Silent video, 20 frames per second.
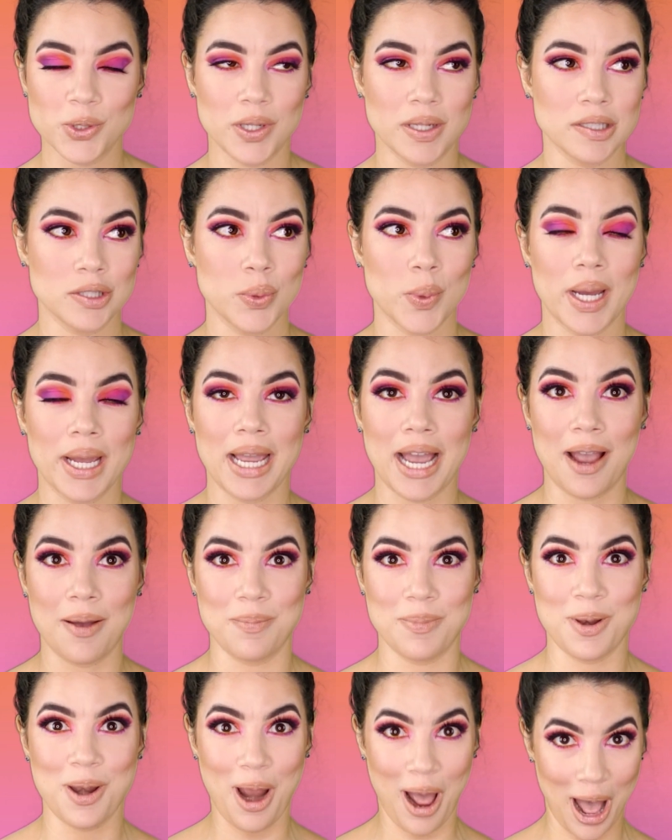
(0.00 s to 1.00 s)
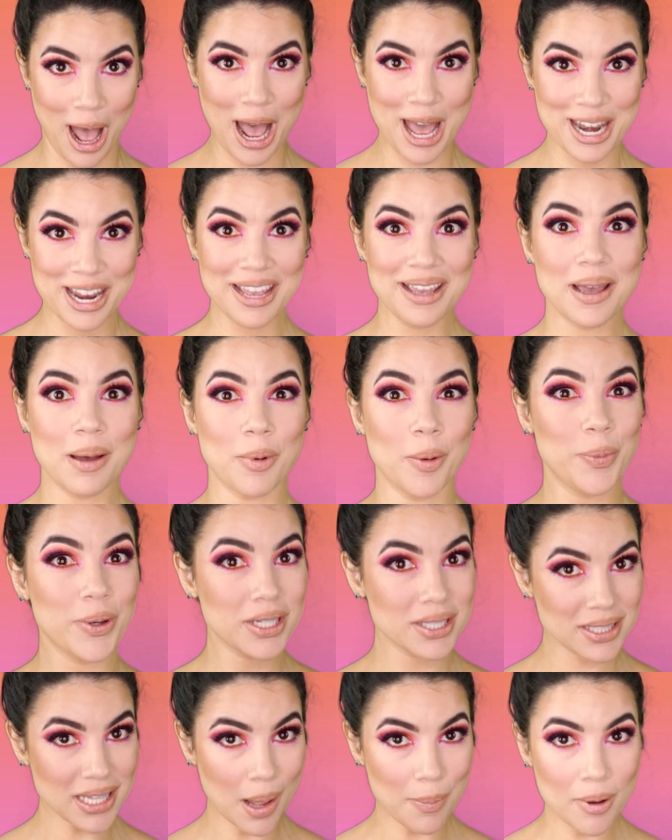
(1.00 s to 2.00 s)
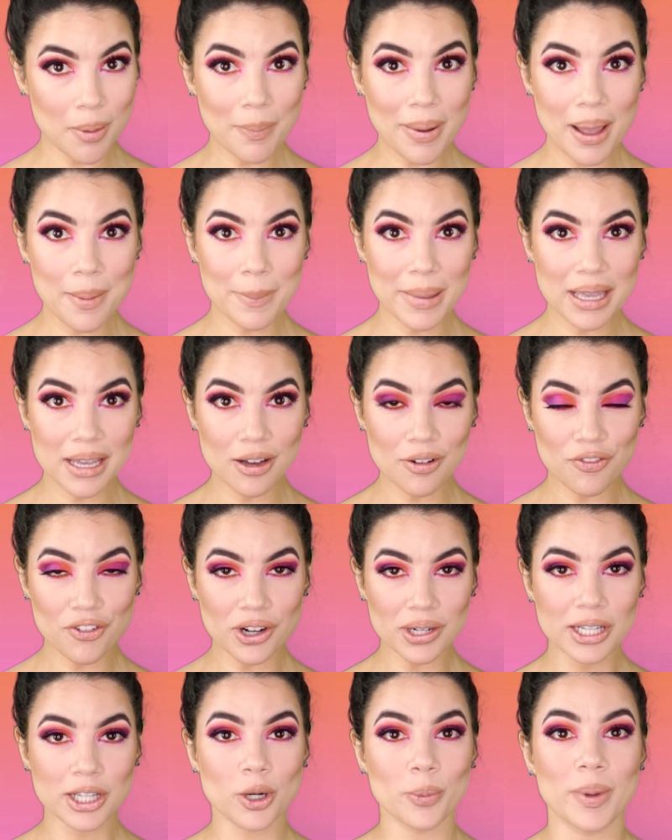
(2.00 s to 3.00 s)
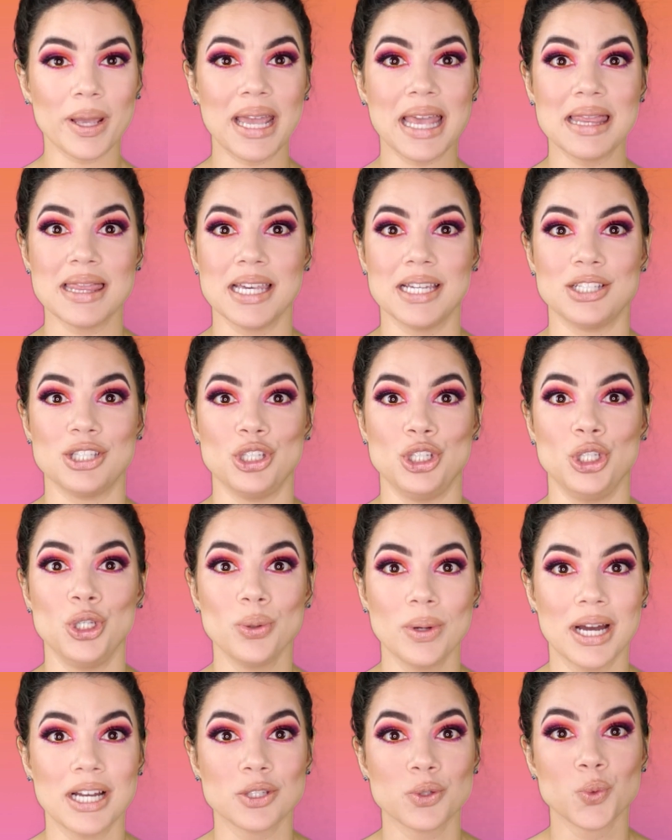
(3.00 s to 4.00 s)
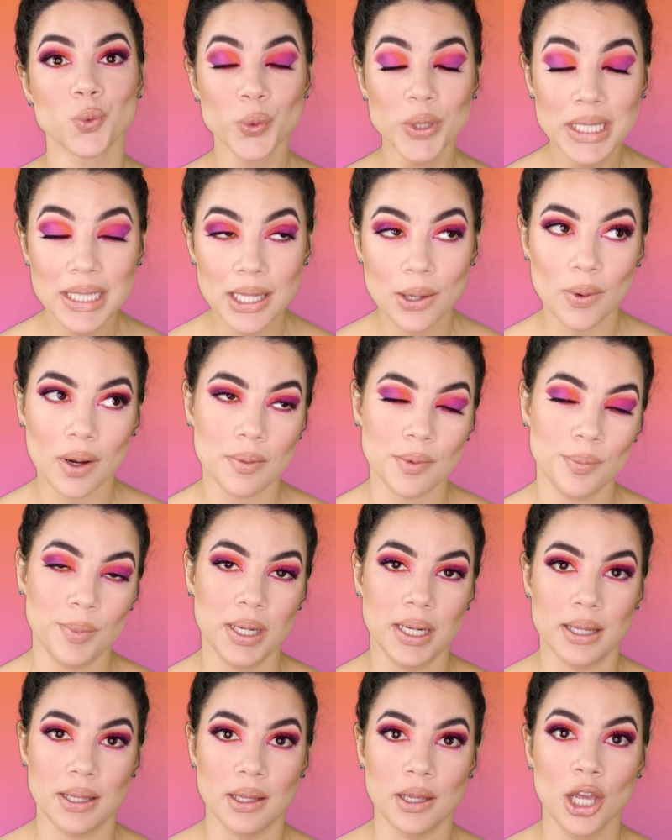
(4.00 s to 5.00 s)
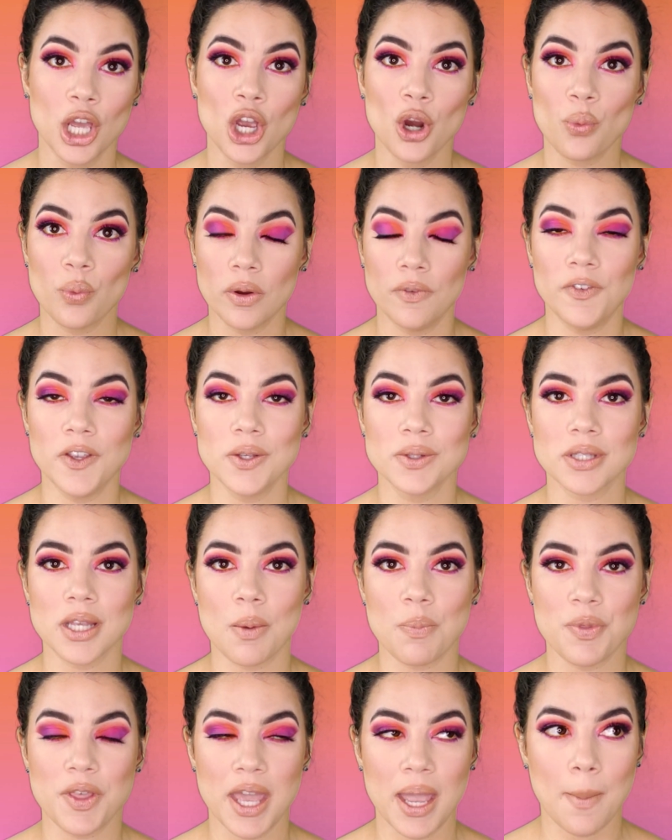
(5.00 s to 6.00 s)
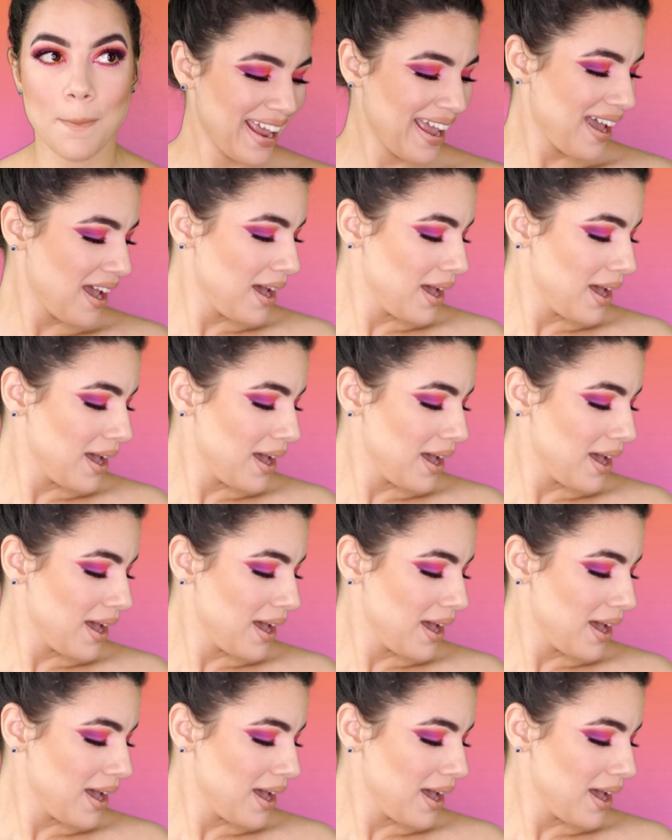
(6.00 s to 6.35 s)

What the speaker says: So that's why I'm gonna put a stop on buying makeup for a little bit unless you guys really want me to review something